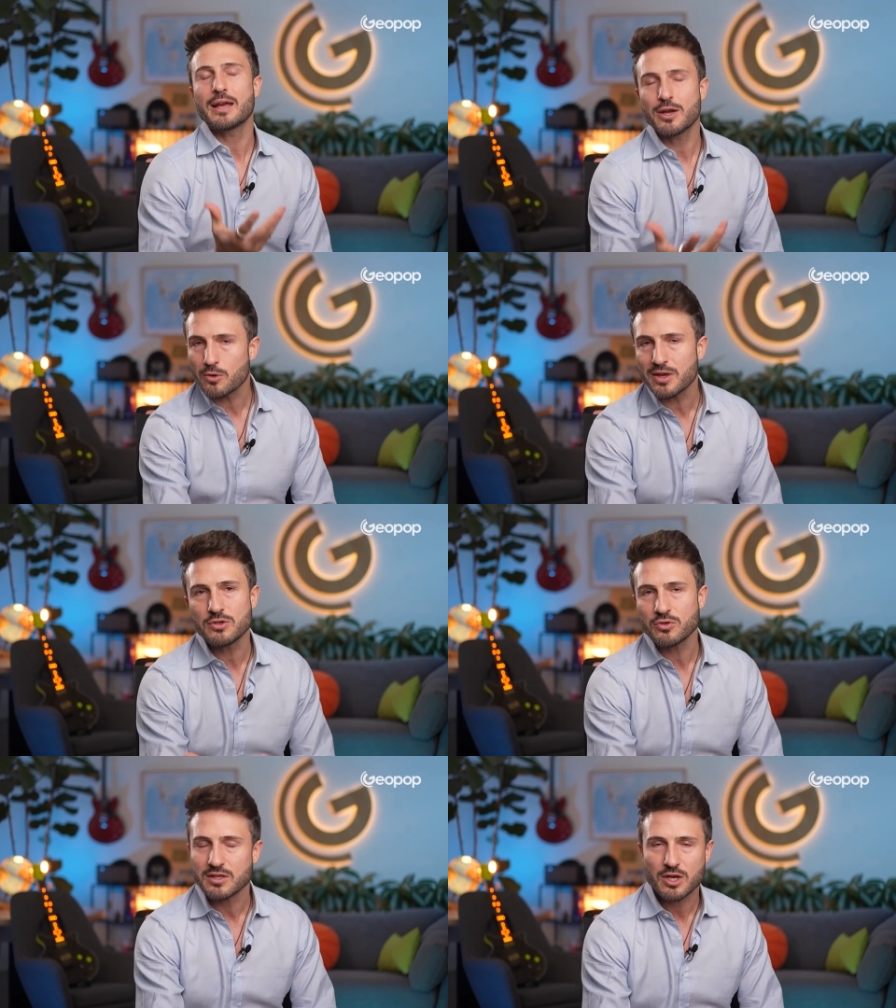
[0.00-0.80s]
can only
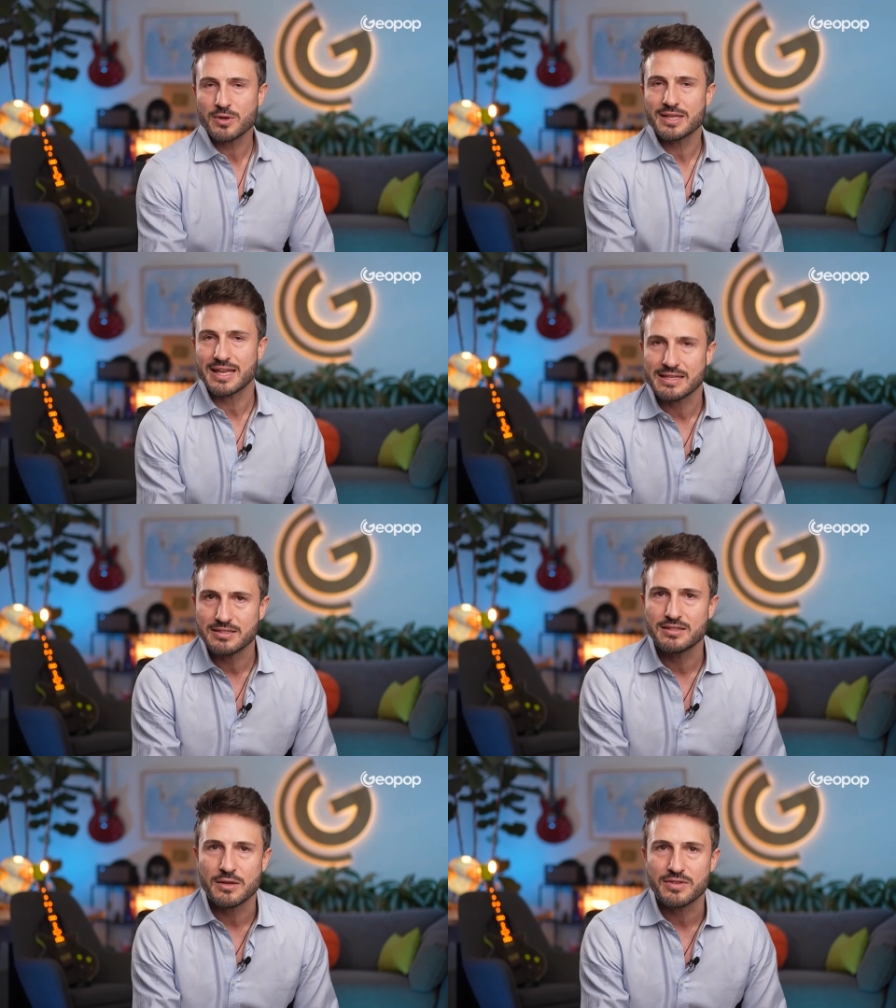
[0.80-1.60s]
do so in
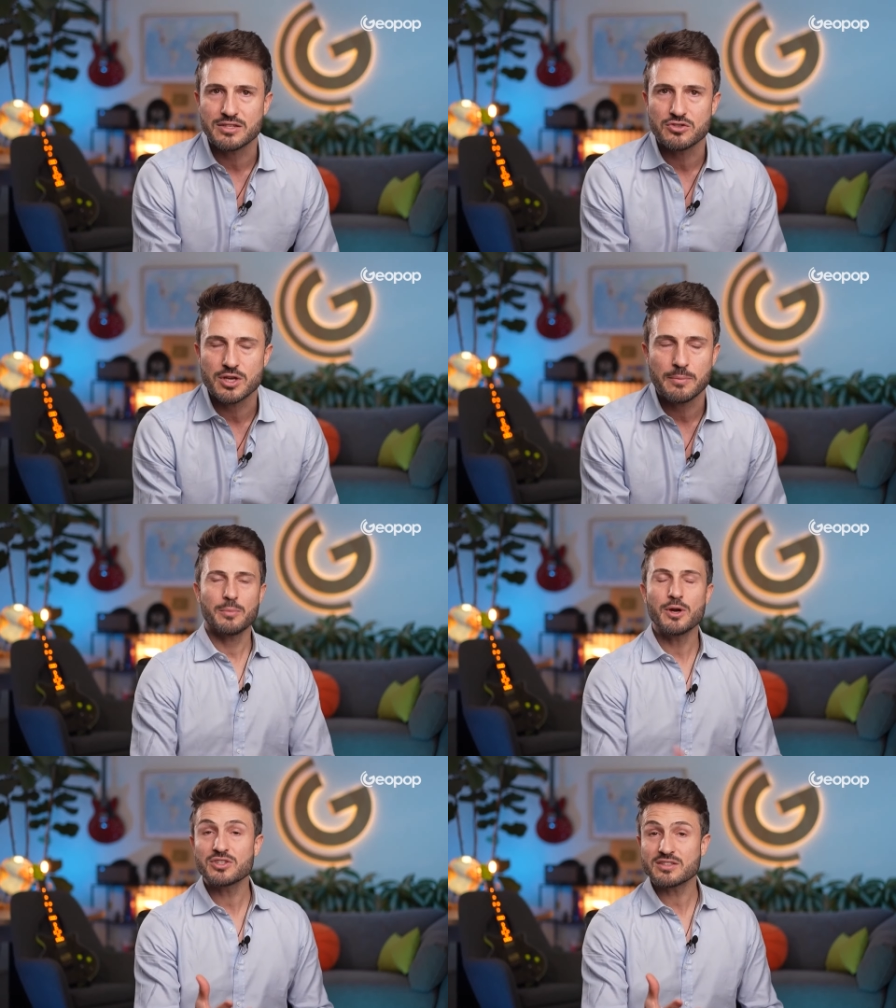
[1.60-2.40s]
cases of extreme
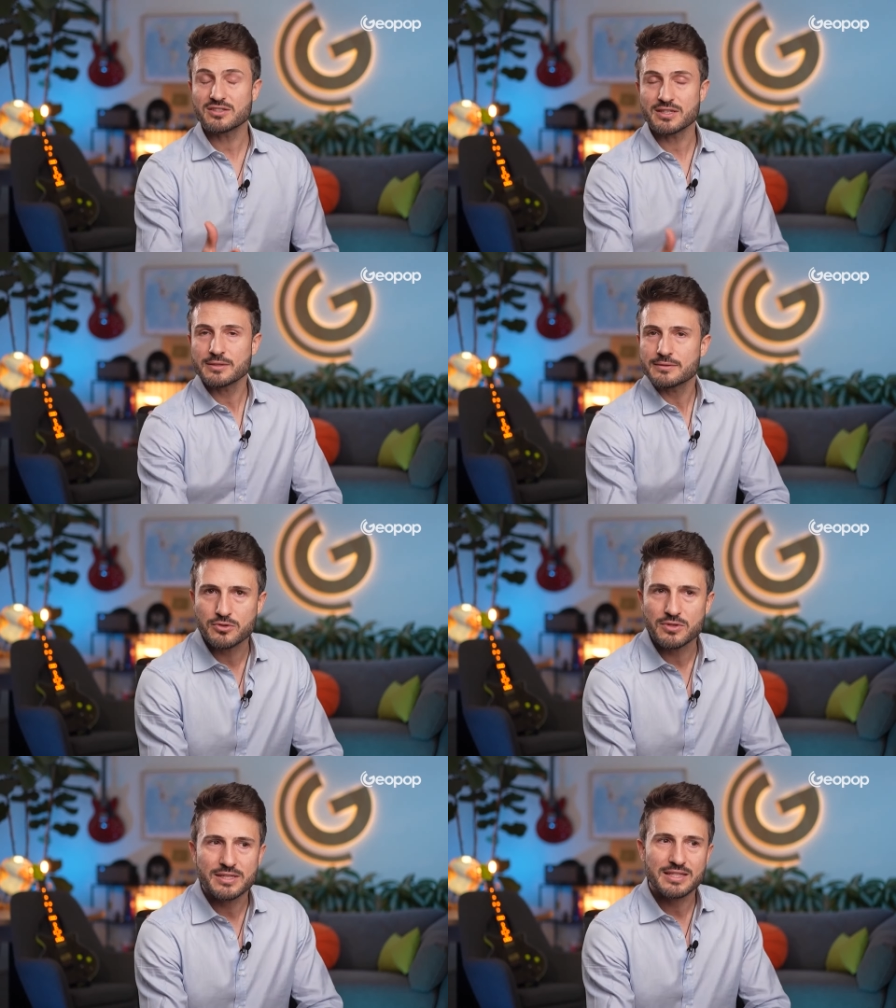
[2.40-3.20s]
emergency.
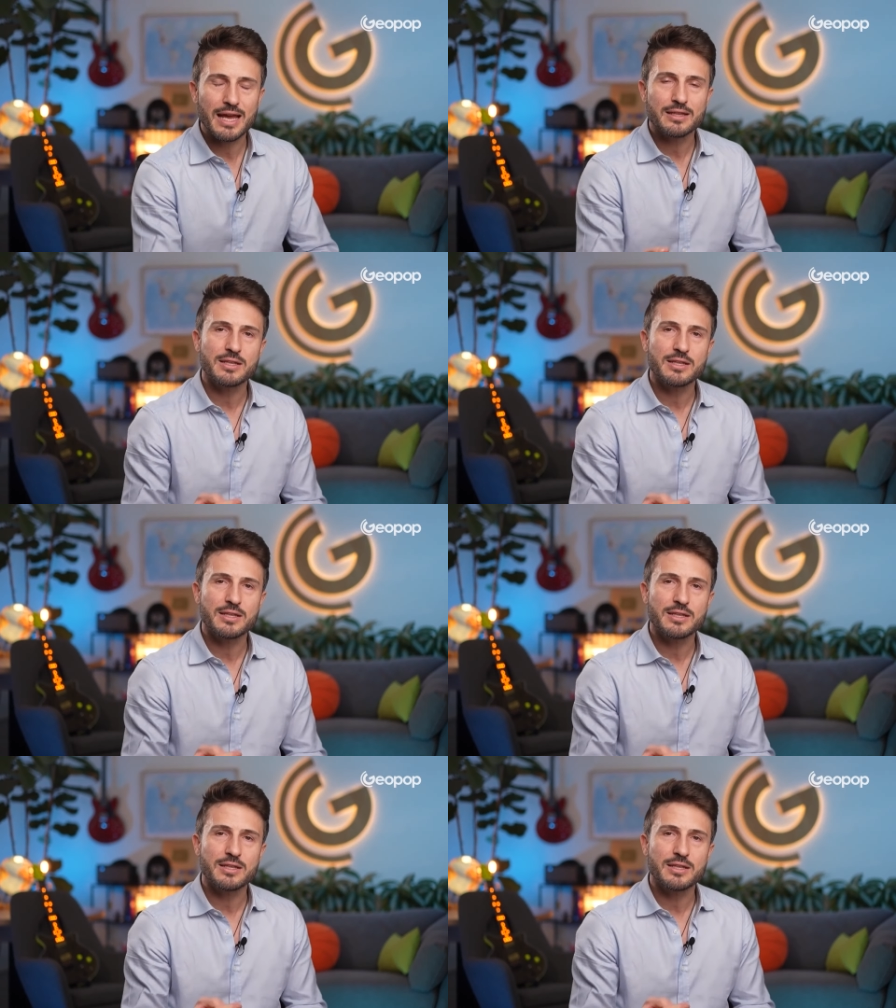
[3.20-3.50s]
To this end,